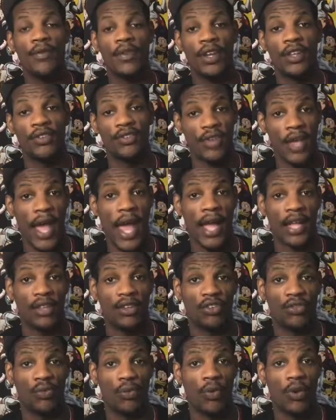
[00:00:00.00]
of an attack
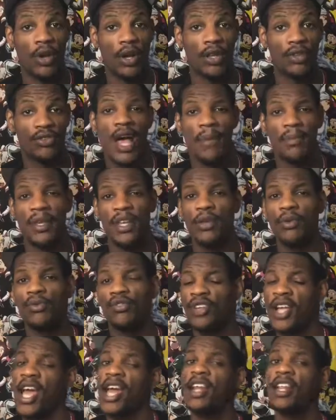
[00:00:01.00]
this was. I mean, it was
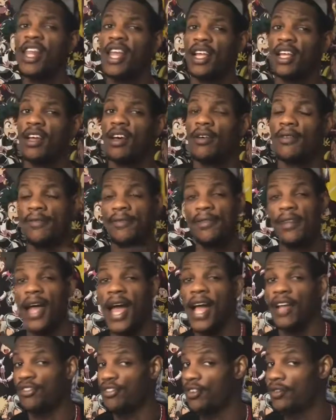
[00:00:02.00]
kind of like a
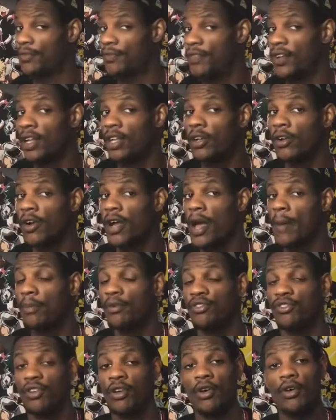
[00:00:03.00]
flashy filler
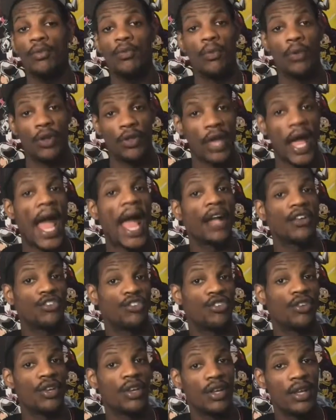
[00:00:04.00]
episode with
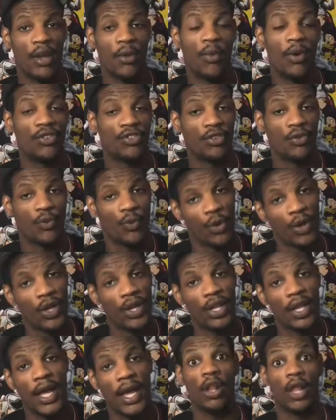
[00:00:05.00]
action. It wasn't
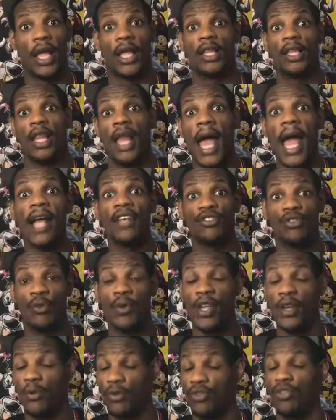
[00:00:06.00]
really like last
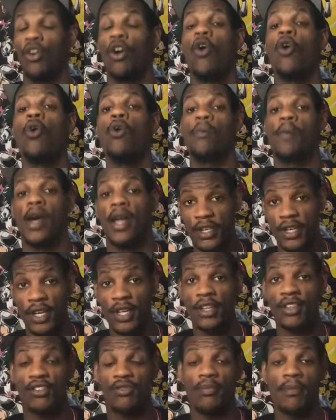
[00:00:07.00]
week was, oh my
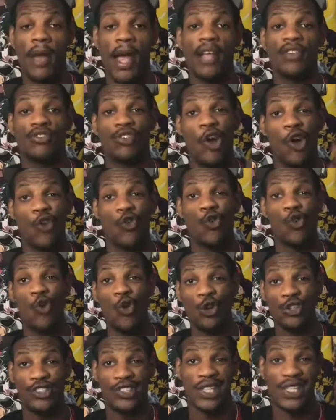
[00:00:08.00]
goodness, Master
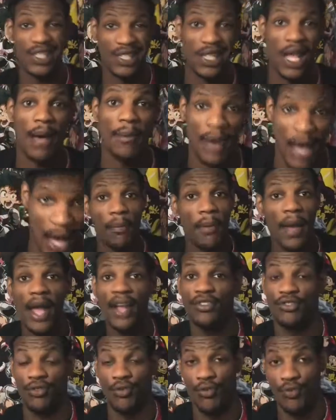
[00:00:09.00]
Roshi-sama,
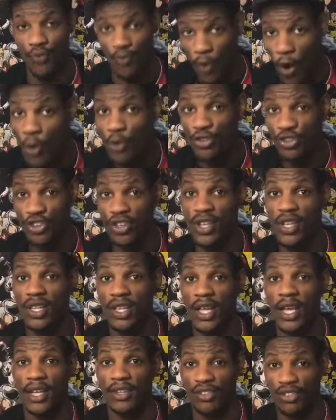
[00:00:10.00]
Master Roshi,
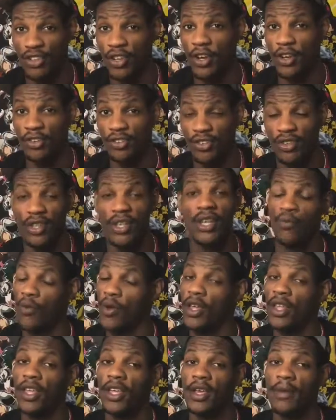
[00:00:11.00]
like seriously.
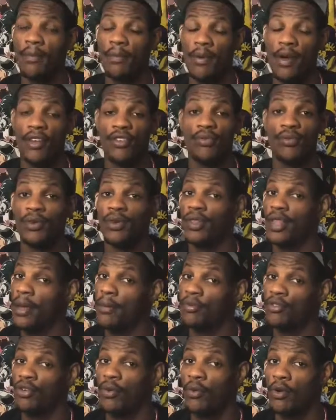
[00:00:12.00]
Really impressed with
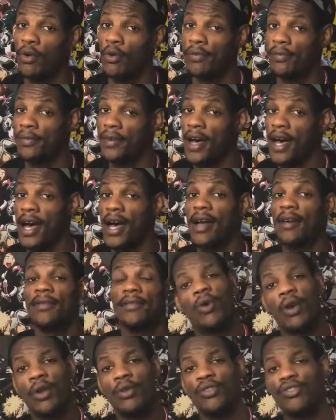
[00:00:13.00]
episode 105.
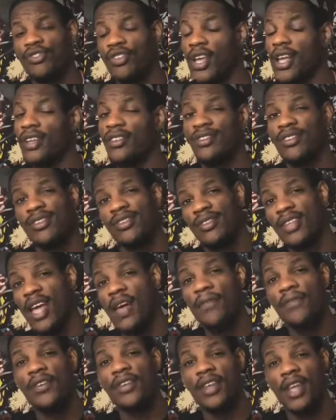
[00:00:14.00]
106,
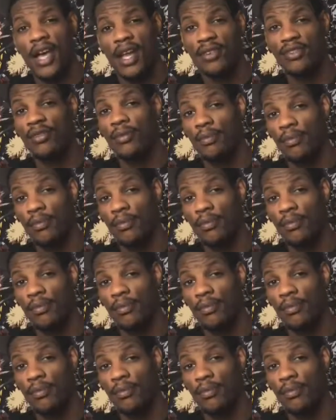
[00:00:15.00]
definitely not as